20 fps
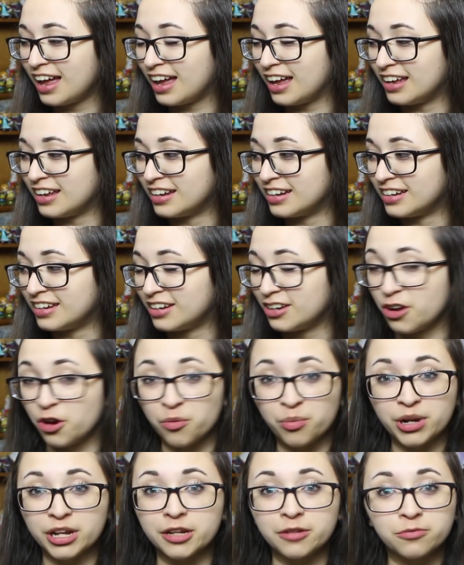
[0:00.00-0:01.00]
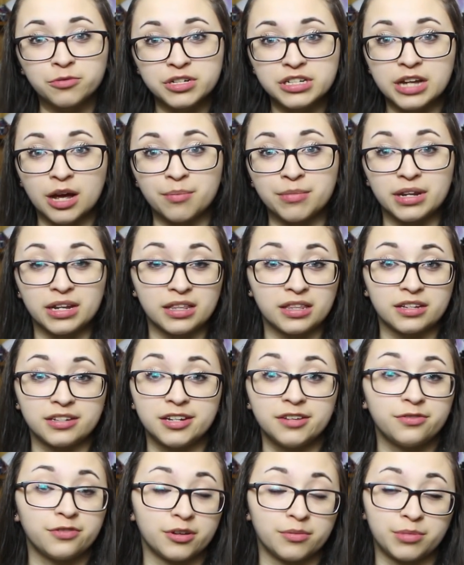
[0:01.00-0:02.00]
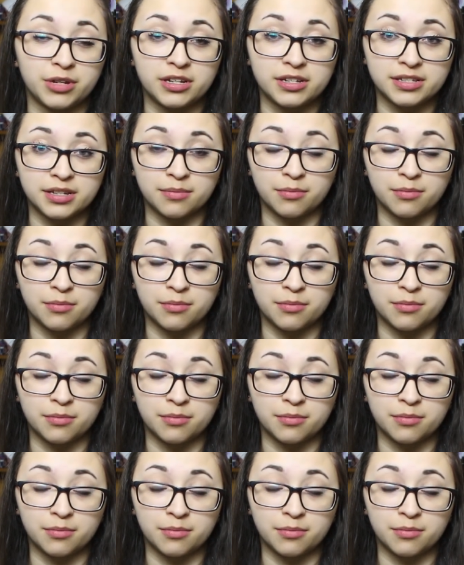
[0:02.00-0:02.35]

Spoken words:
and nobody would tell me anything different because